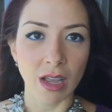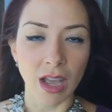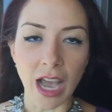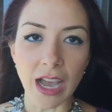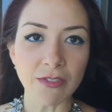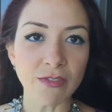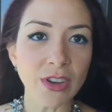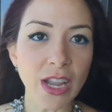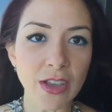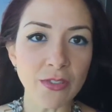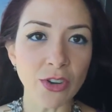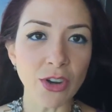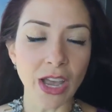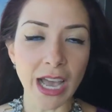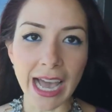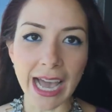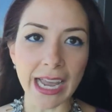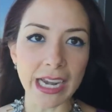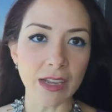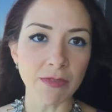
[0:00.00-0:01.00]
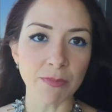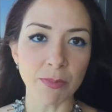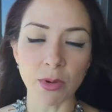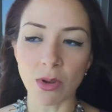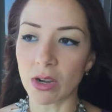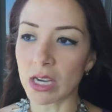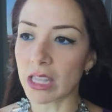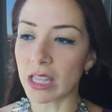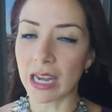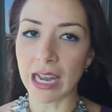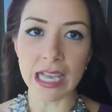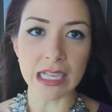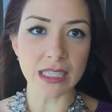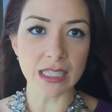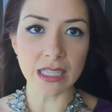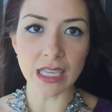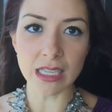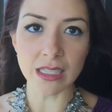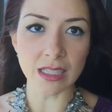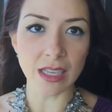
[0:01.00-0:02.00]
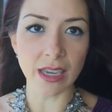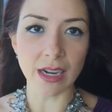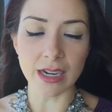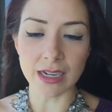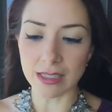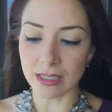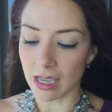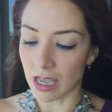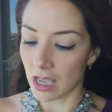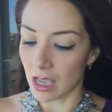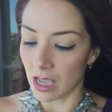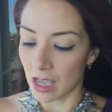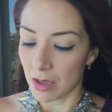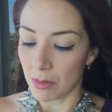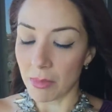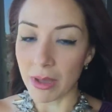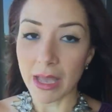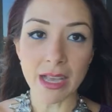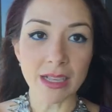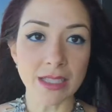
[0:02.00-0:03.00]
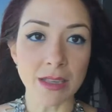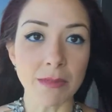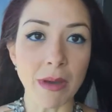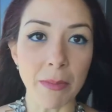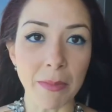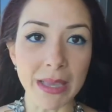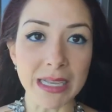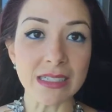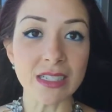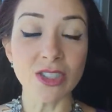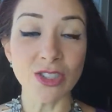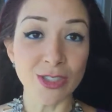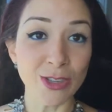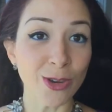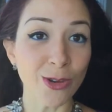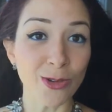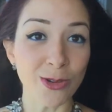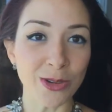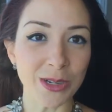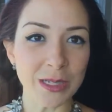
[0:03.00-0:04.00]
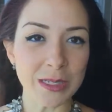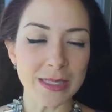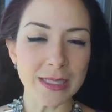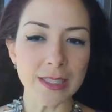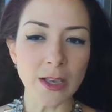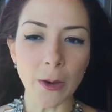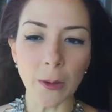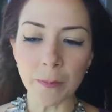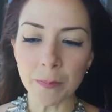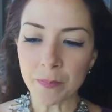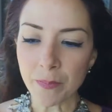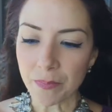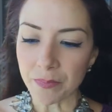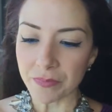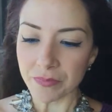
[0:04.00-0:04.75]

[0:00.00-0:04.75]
I've never had in probably the last 6 years my eczema being so good. So